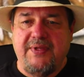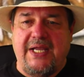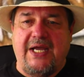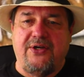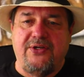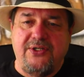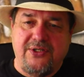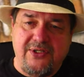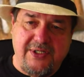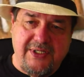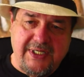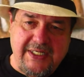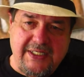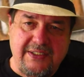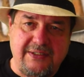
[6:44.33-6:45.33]
how you're going
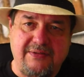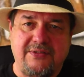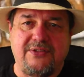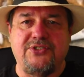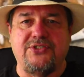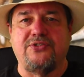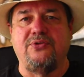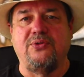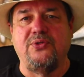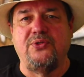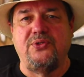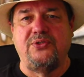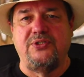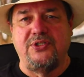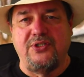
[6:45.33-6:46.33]
to get screwed